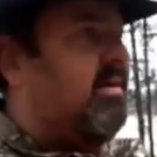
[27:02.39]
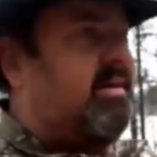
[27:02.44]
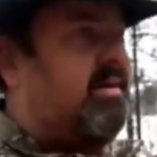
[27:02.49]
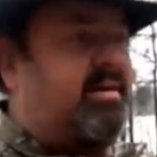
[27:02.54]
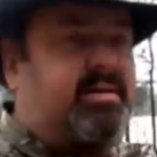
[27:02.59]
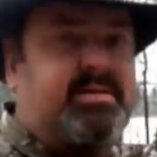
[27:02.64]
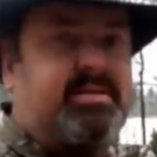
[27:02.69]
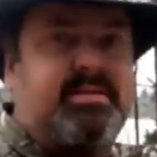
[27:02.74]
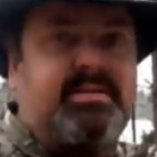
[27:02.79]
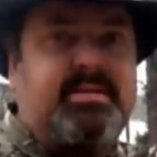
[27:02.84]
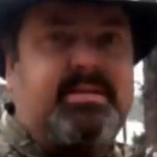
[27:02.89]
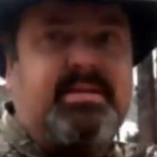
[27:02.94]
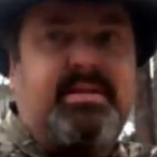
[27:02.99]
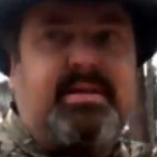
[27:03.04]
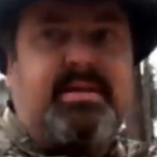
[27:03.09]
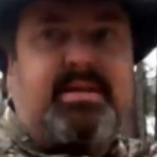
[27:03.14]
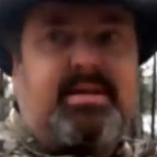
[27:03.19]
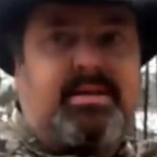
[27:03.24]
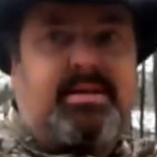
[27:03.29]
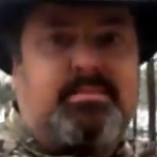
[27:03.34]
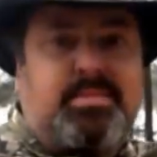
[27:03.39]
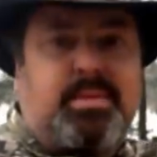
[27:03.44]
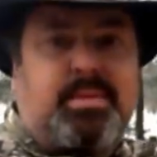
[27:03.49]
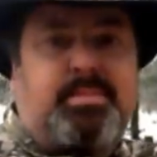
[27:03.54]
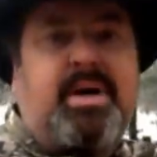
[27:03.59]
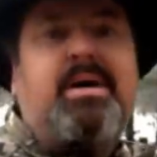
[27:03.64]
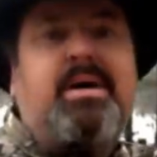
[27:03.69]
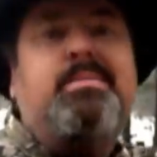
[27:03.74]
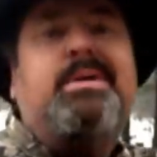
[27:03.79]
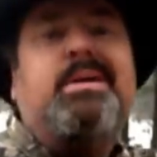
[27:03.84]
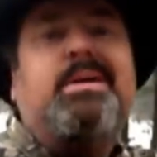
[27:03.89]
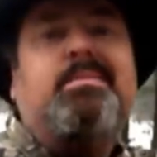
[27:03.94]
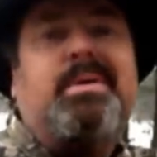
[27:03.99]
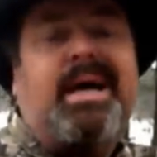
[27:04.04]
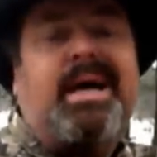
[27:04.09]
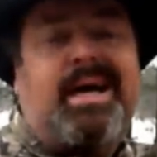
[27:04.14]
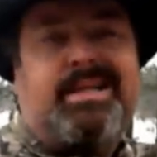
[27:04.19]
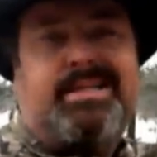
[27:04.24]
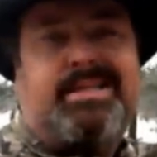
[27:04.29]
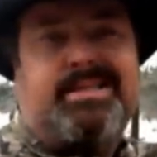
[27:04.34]
hunters, and the, the pumpkin
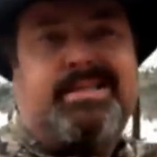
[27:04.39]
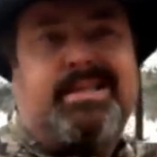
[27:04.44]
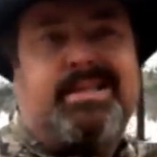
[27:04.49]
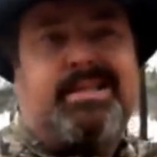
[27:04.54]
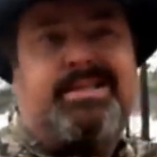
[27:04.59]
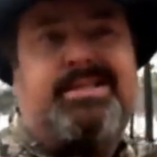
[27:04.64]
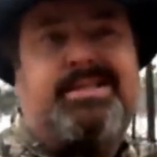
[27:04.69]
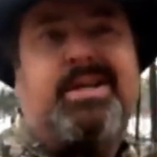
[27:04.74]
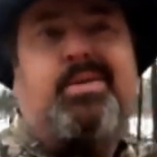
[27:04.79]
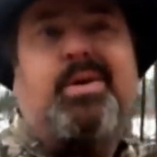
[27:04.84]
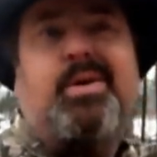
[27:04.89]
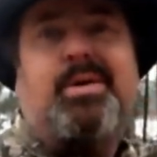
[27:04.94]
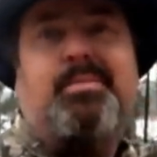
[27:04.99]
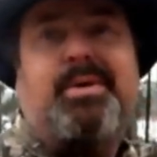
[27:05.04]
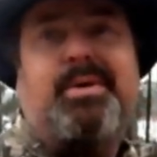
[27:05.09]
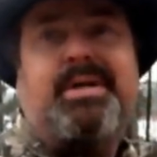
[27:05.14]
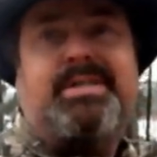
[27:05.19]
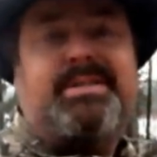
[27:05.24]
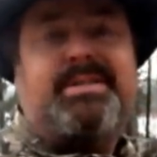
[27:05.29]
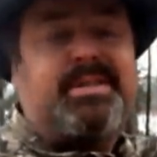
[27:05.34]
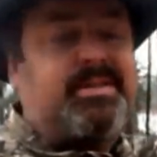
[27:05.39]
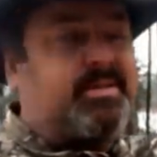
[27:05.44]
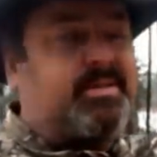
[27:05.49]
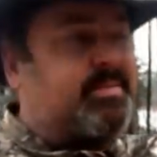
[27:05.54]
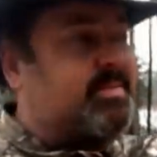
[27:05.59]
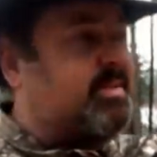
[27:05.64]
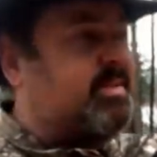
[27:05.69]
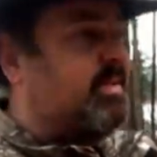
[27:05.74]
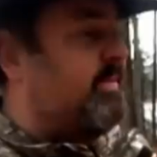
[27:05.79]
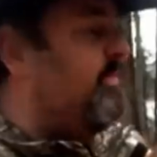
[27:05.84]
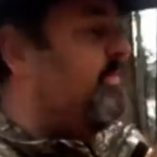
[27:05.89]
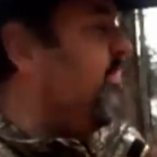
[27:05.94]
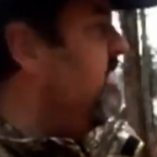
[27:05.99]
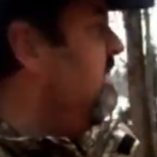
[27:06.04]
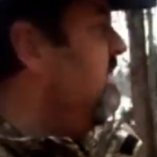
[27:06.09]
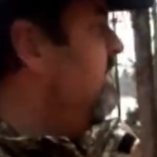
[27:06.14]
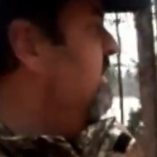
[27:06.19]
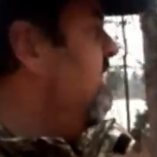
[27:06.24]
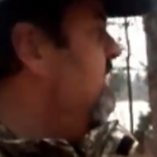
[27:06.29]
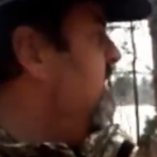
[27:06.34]
patch is going to show up pretty soon. So,
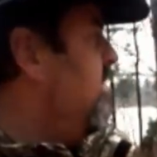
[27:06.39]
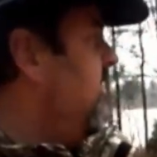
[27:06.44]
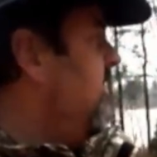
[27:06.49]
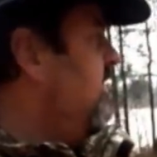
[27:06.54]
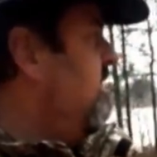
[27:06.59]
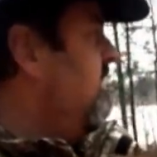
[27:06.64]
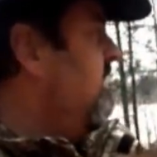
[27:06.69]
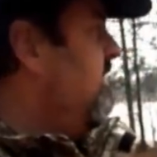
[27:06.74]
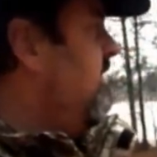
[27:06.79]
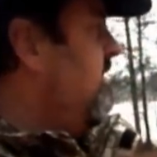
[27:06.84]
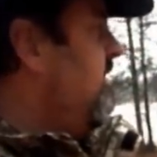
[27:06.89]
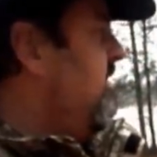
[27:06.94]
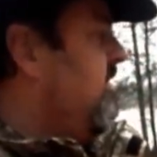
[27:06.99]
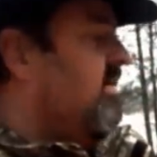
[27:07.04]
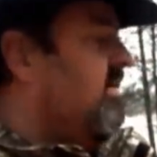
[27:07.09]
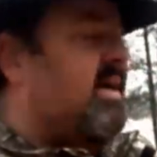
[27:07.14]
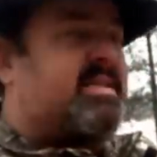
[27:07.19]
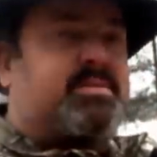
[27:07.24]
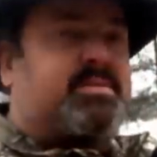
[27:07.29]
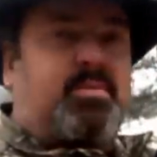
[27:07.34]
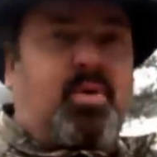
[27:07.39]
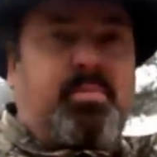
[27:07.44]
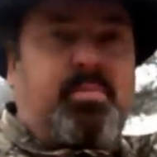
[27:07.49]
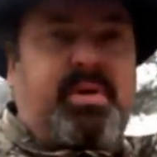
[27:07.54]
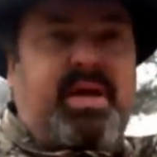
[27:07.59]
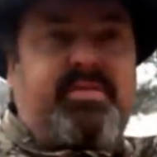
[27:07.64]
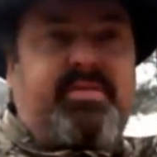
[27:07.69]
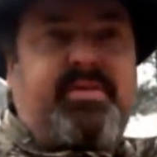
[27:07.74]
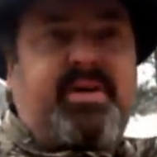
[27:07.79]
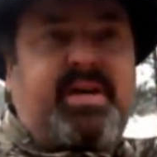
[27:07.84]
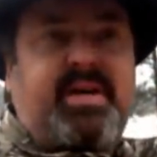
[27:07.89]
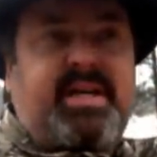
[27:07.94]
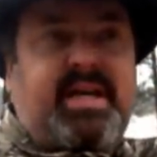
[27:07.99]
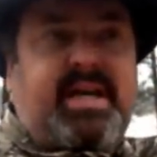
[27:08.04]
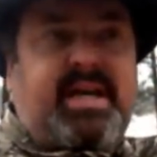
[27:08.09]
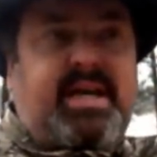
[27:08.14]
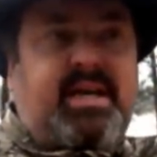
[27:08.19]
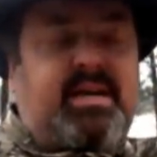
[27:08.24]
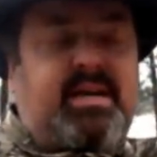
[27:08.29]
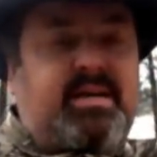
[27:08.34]
we had some more beaver
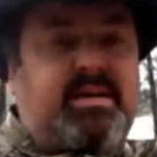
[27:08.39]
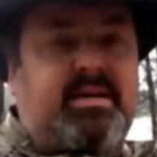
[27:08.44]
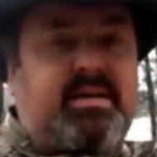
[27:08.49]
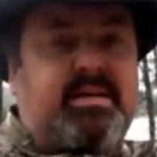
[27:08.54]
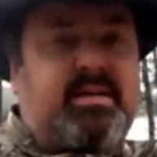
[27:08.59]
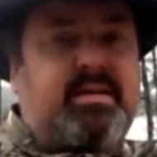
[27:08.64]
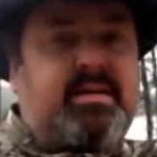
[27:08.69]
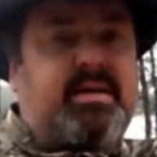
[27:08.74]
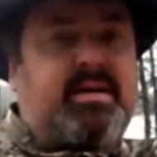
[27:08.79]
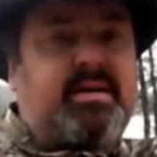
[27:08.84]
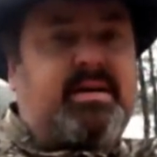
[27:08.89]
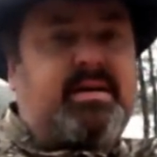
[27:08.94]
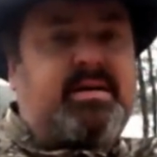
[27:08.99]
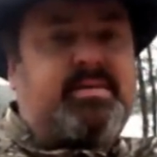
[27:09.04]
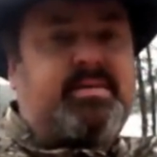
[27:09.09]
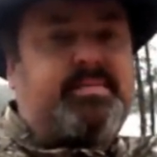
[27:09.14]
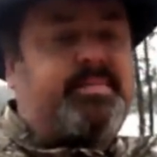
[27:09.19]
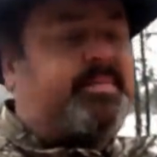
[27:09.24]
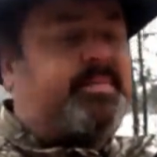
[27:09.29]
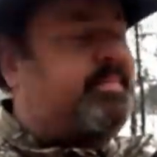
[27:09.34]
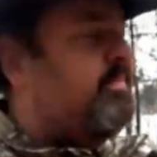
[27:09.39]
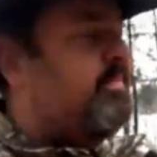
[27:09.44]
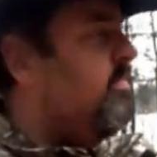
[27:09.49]
today. Um,